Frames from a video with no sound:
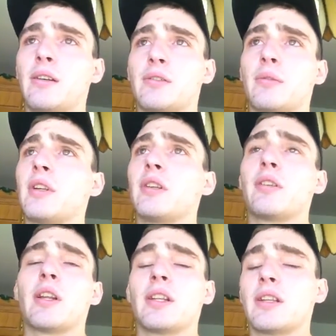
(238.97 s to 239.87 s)
That was one of
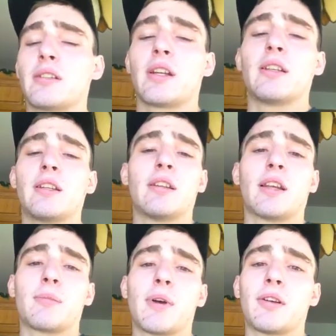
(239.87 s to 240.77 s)
the great things did
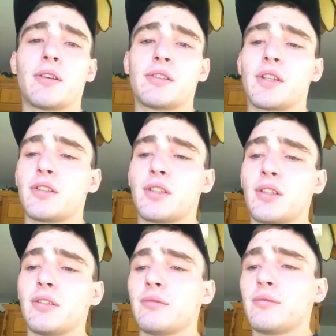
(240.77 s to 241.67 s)
like about her, is that
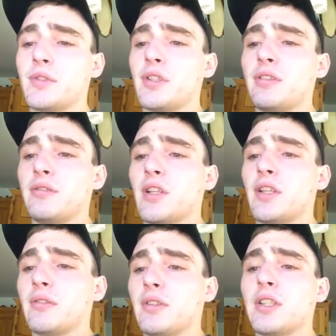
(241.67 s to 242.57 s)
she
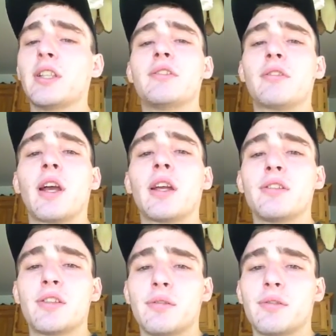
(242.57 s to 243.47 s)
genuinely did try,
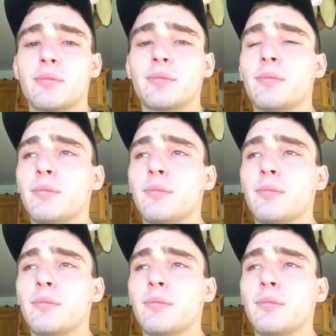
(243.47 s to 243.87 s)
and she was